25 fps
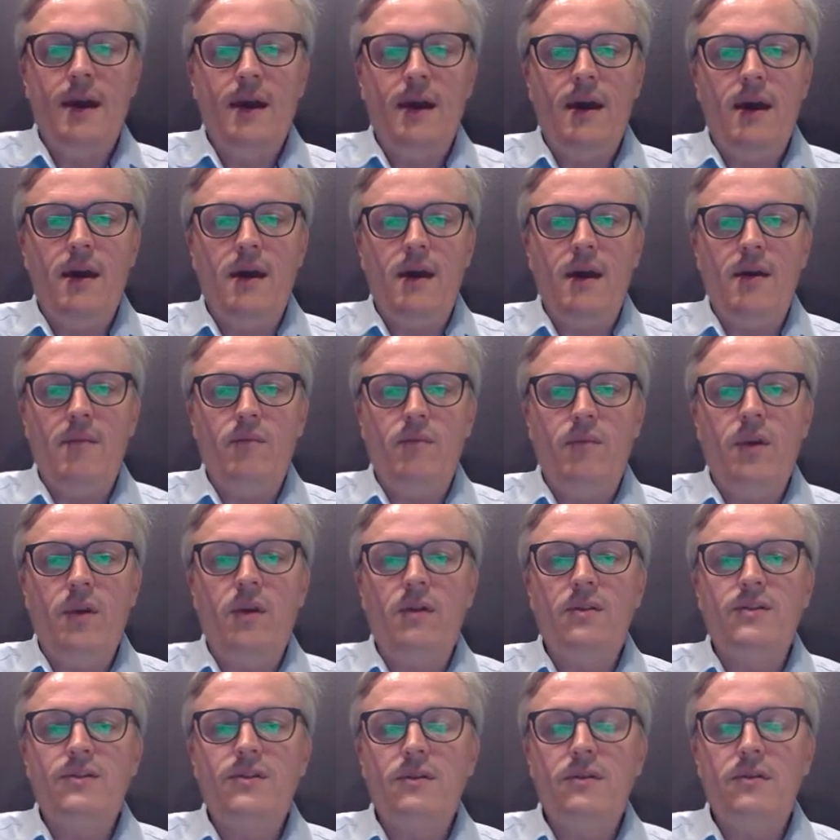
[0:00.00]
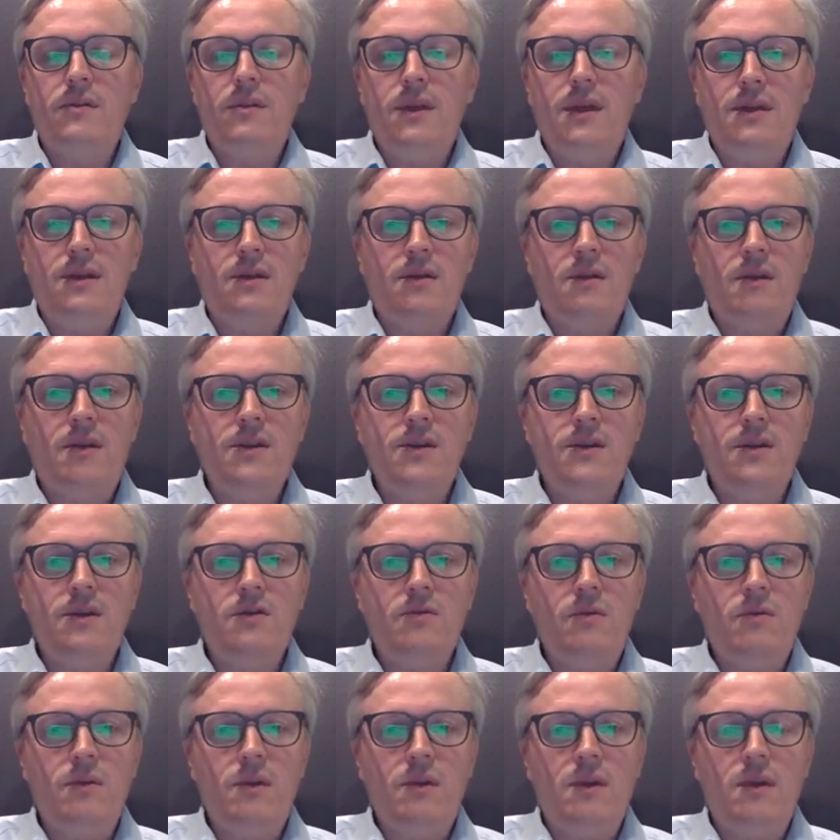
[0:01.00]
We're also doing
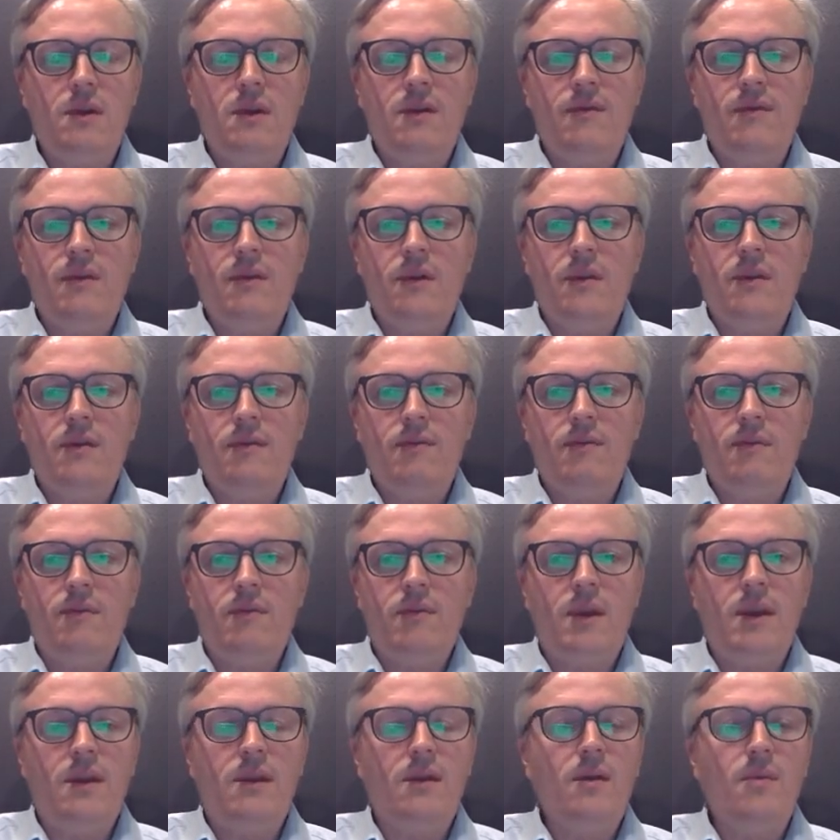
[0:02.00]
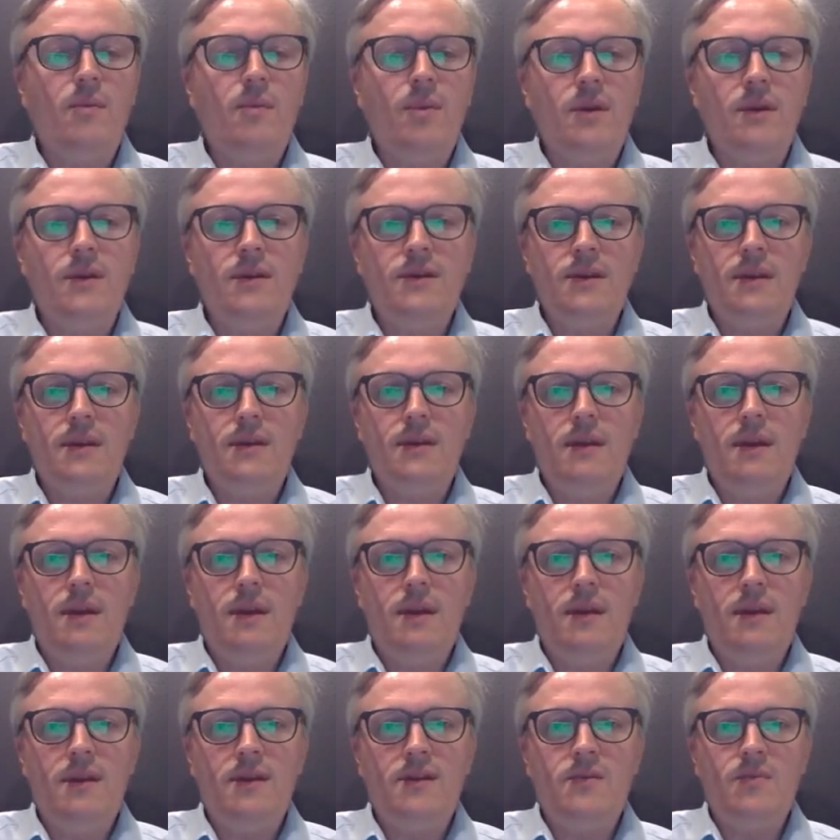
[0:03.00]
integrations with a lot of other great companies
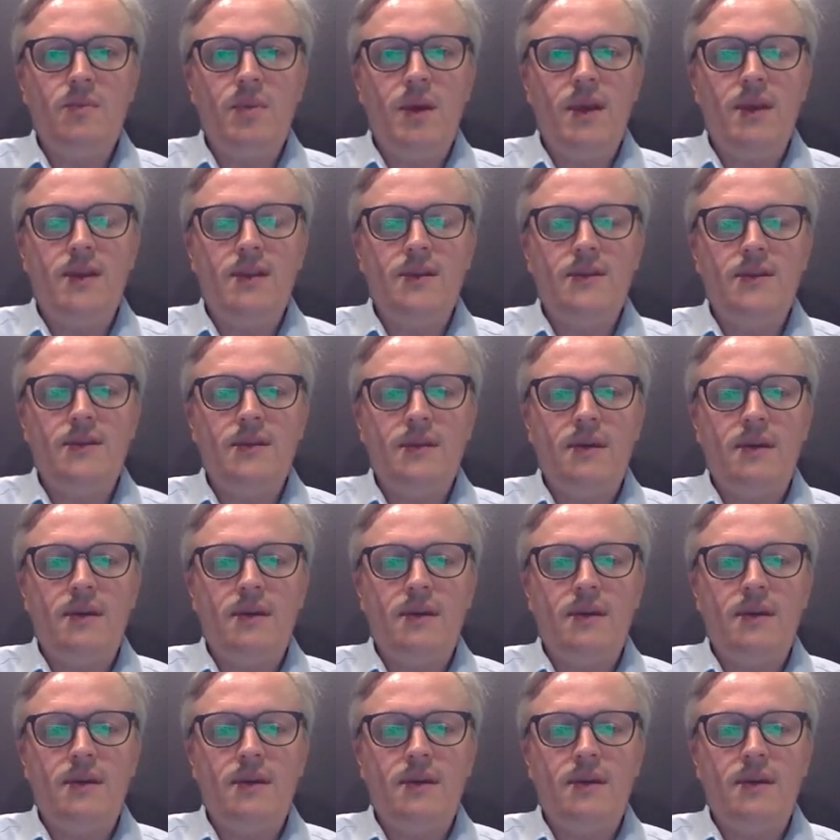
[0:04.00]
in this space.